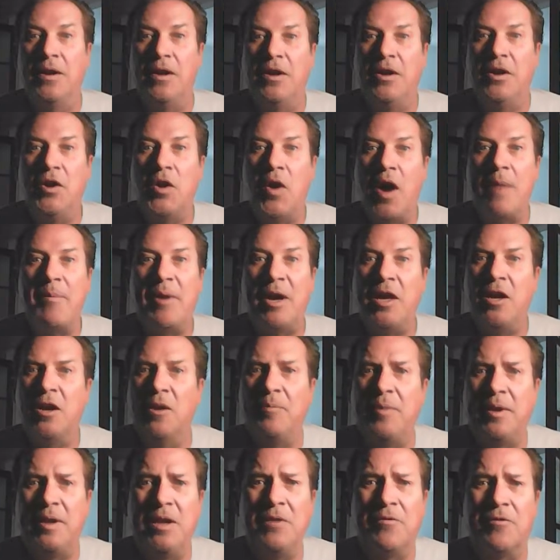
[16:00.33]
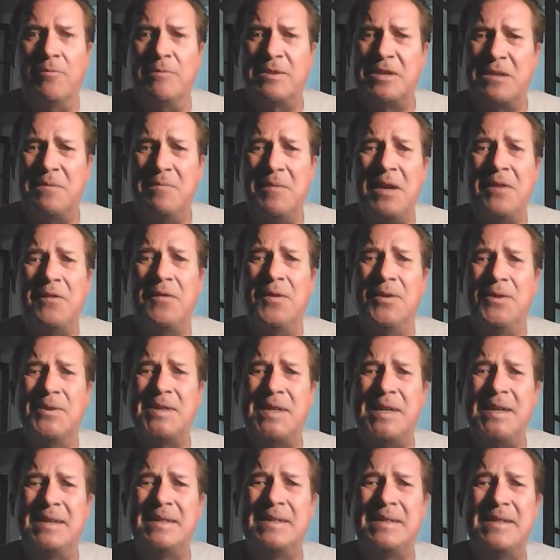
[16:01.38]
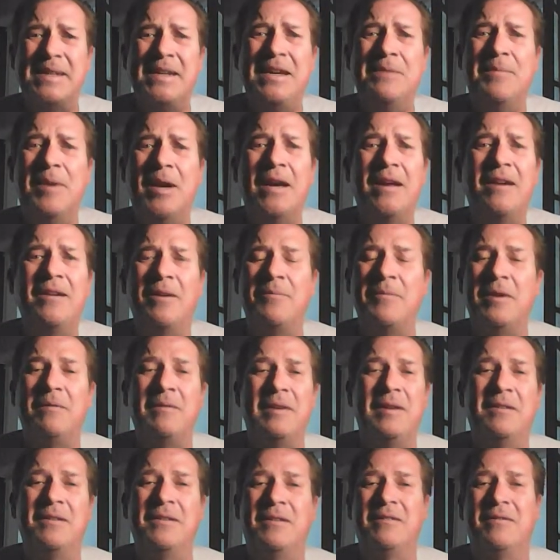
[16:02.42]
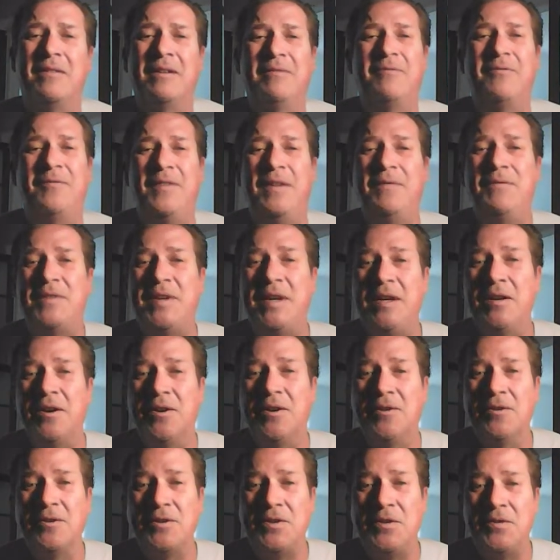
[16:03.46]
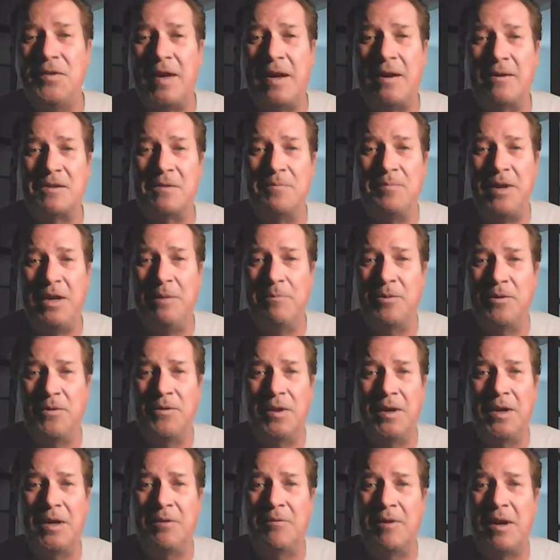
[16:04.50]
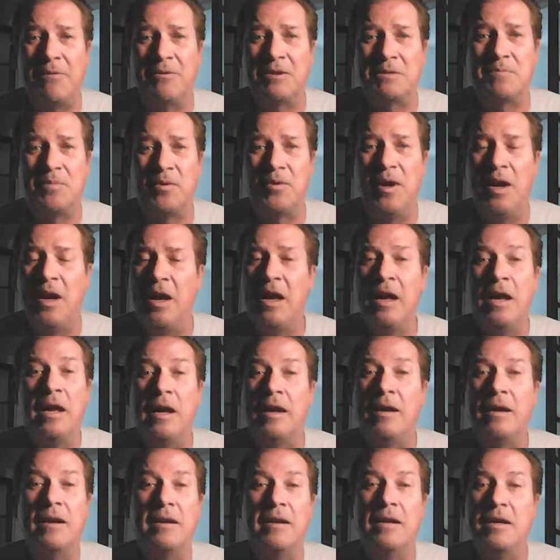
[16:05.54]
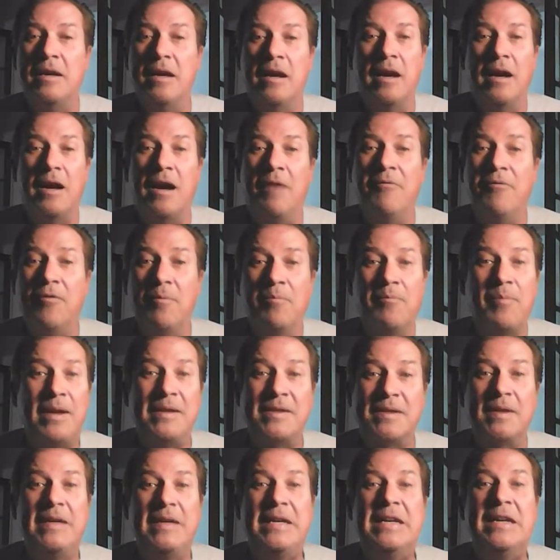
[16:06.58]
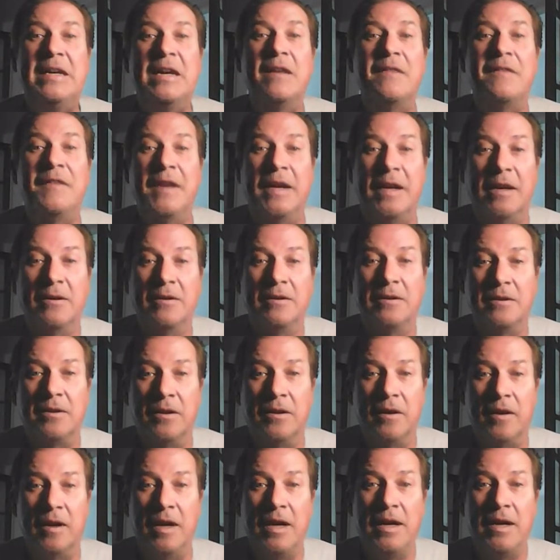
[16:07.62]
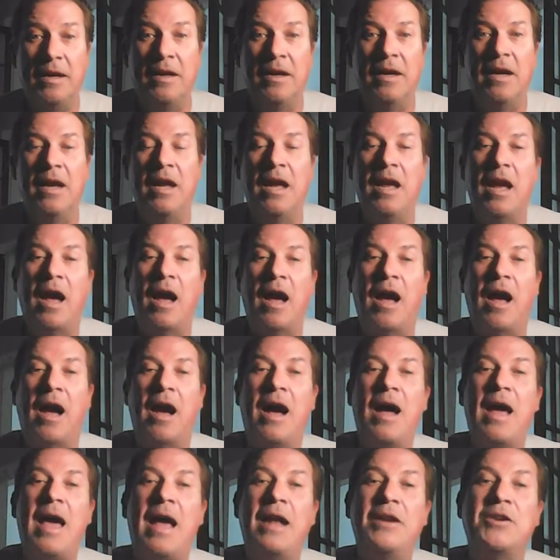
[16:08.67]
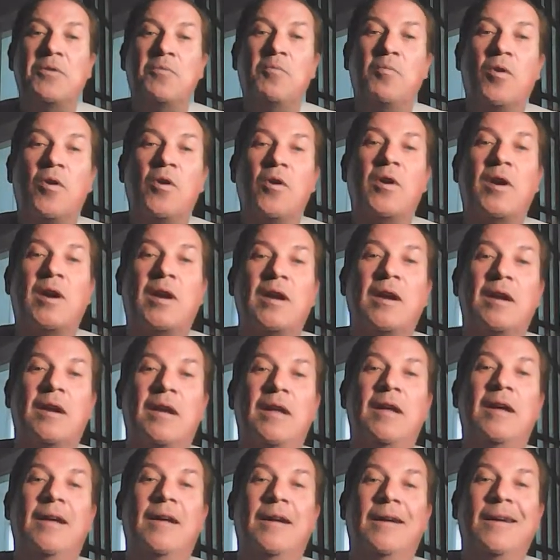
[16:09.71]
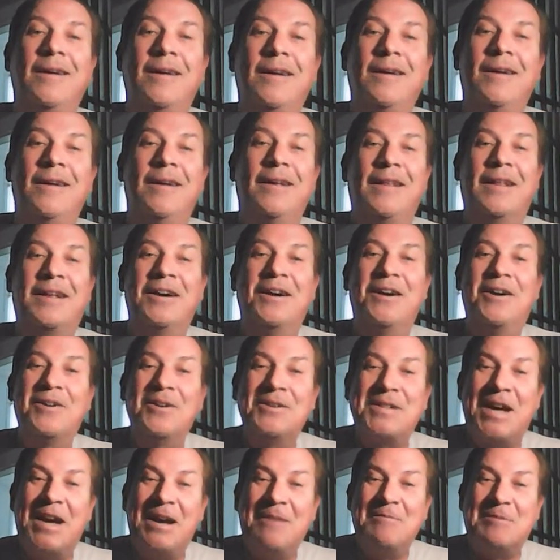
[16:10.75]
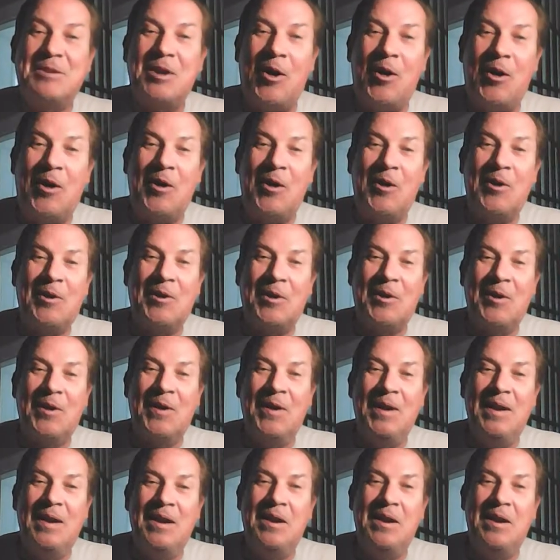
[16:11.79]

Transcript: I'm a hillbilly from Smithville, Tennessee, man. 1,500, 2,000 people there when I was born. I'm from basically nothing. All right. I had to work like 100 times harder